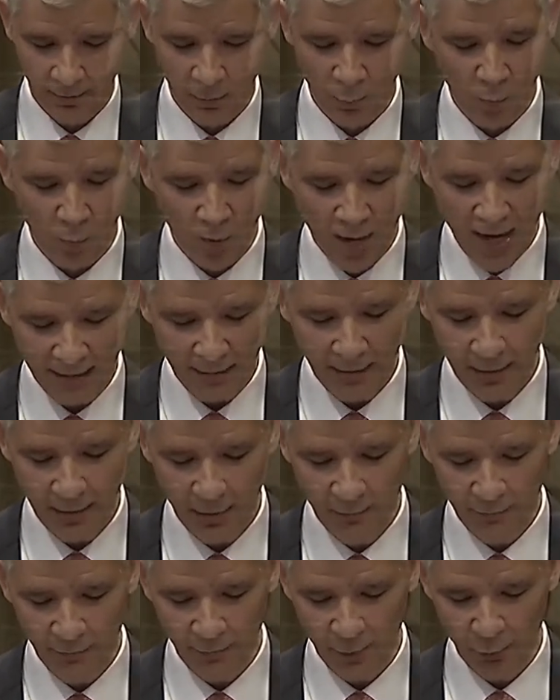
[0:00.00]
The widely
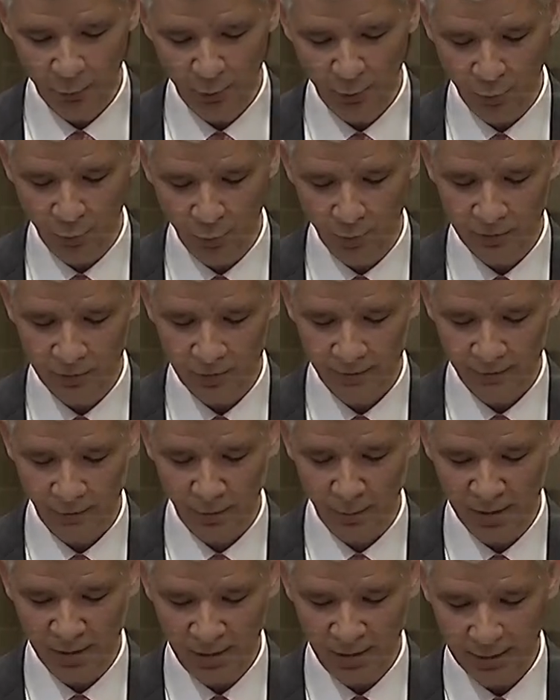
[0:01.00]
confirmed reports of
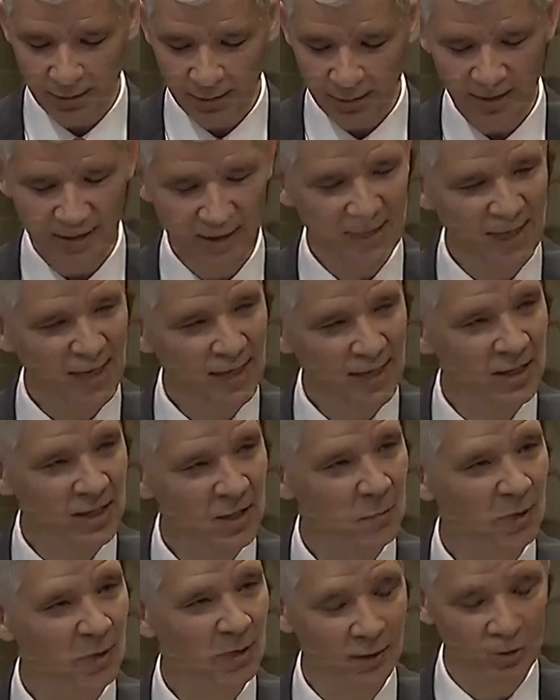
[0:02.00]
Armenian
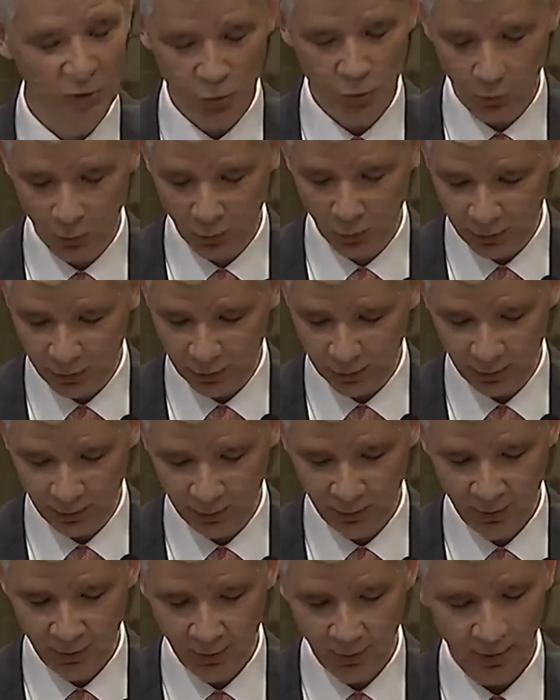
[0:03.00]
detainees being
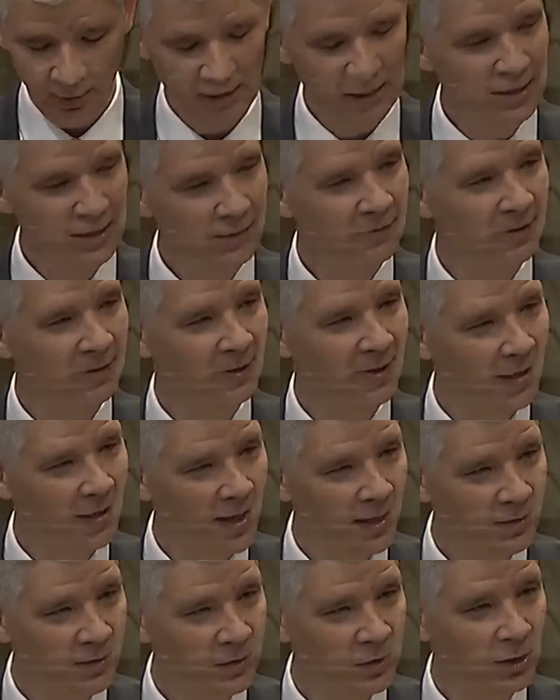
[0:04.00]
tortured and even
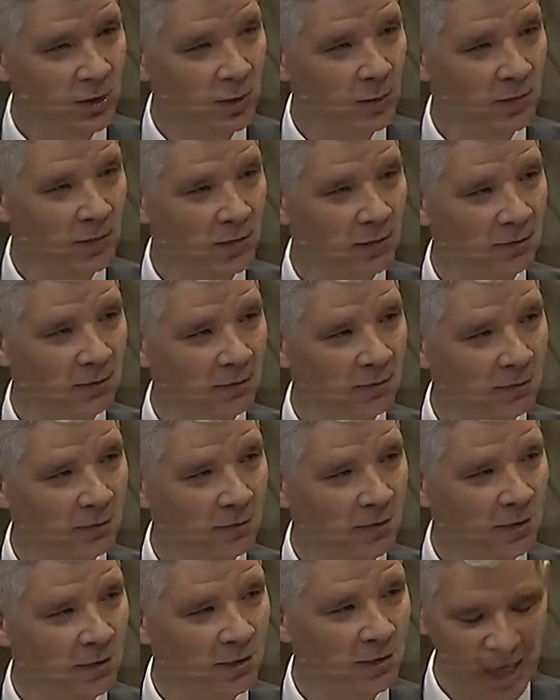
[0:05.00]
executed
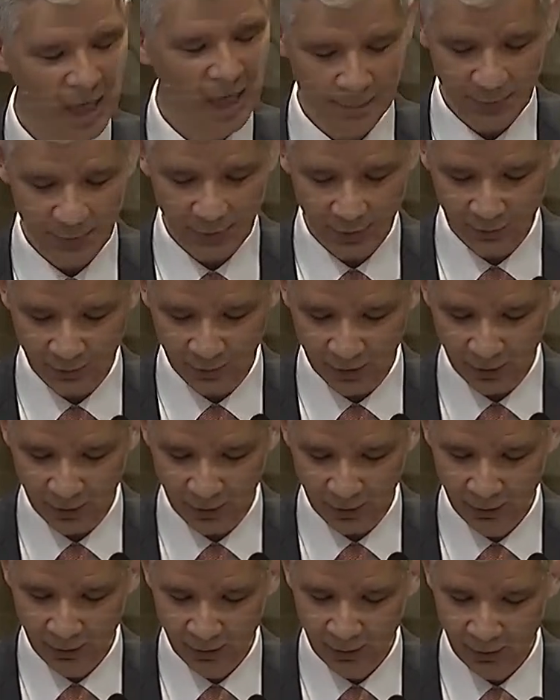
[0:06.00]
in
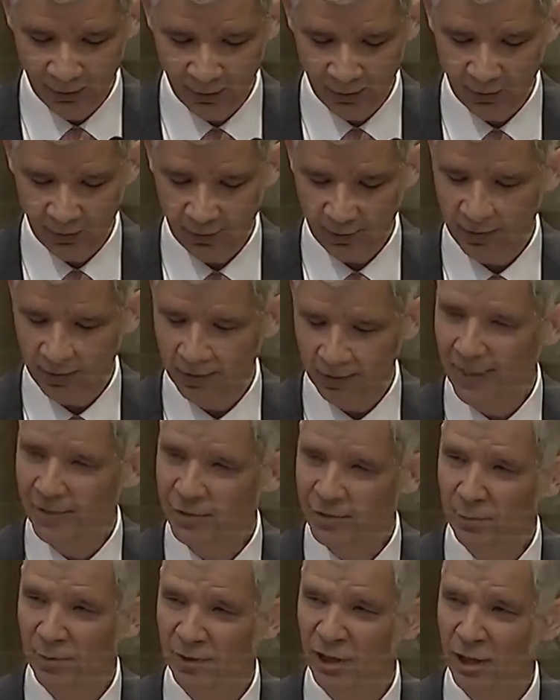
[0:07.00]
captivity, and
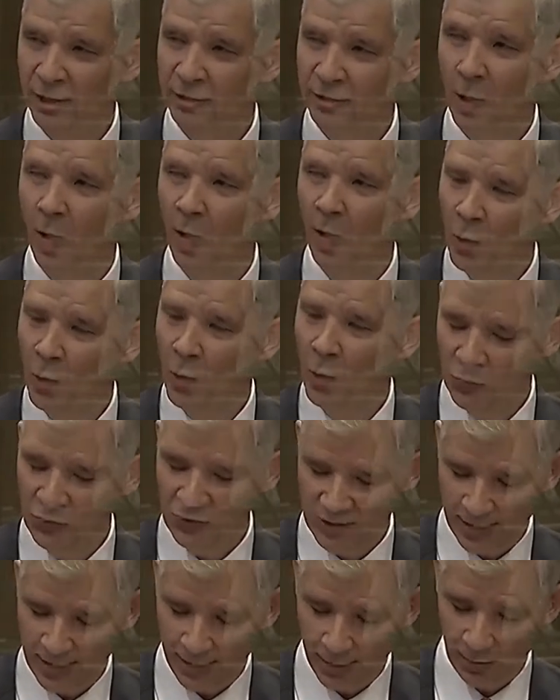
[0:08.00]
Azerbaijan's
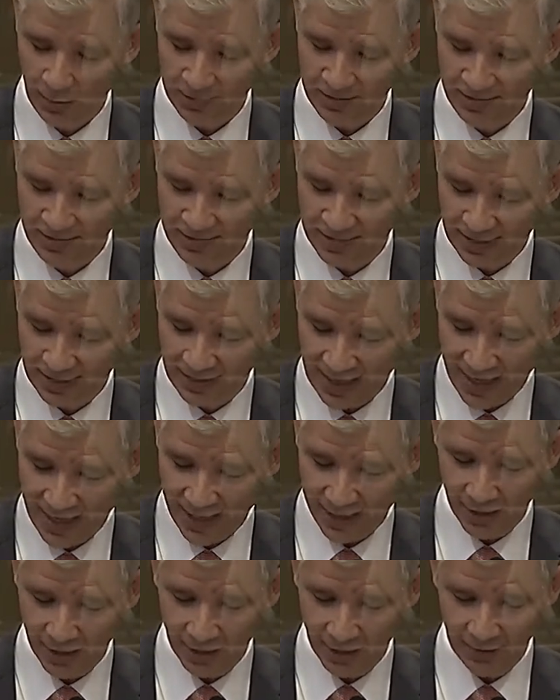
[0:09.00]
wholesale
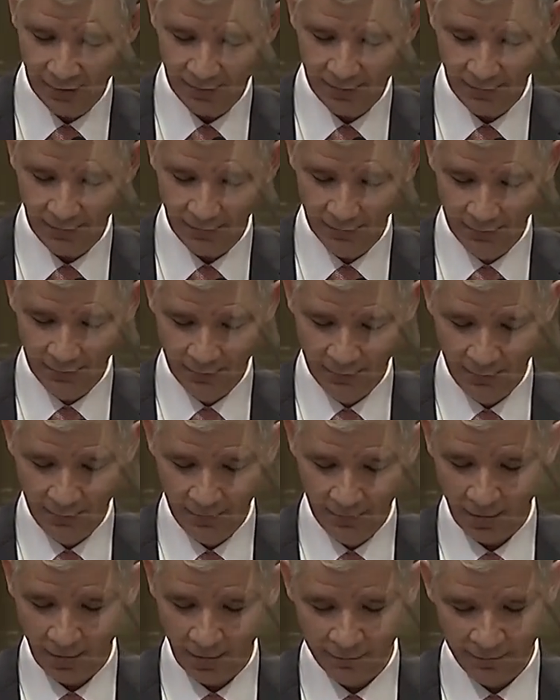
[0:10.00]
denial
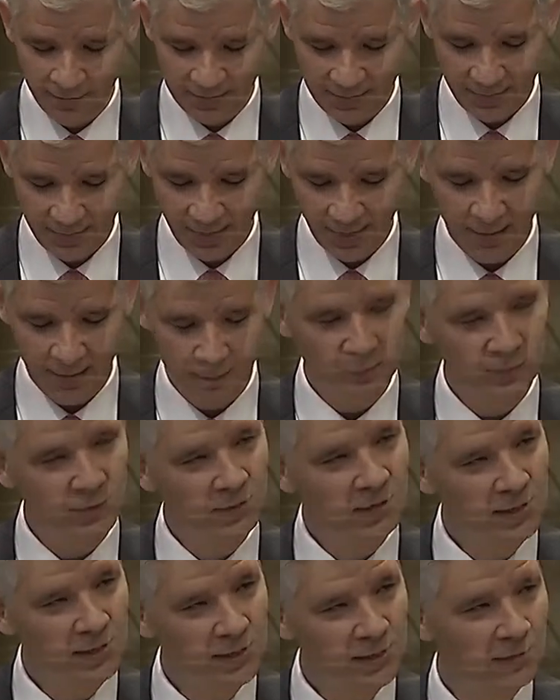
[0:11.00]
of the
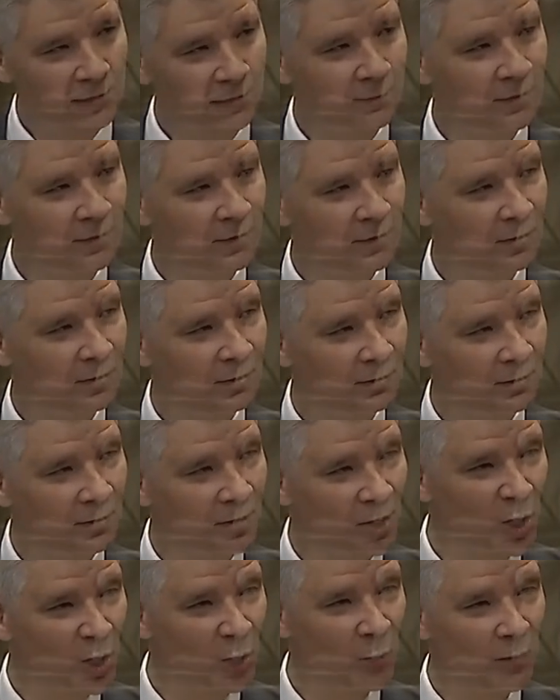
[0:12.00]
same leaves
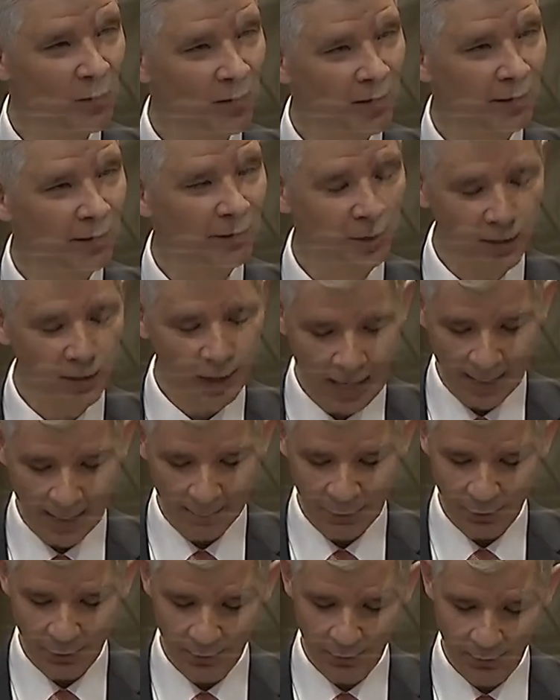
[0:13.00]
no other
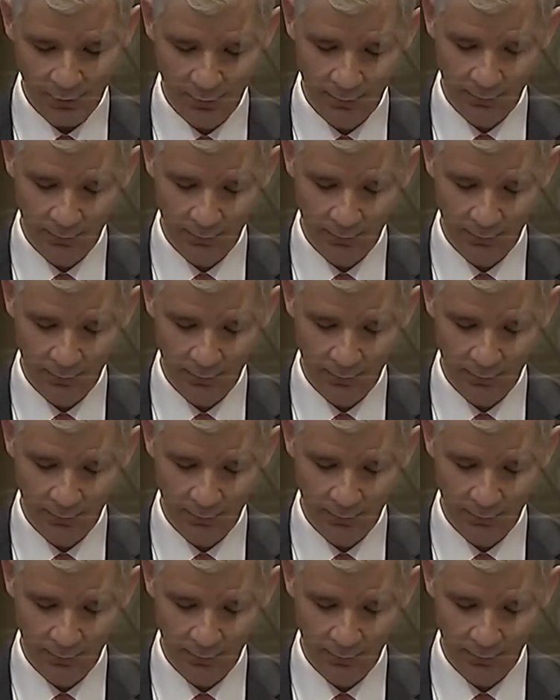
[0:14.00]
option.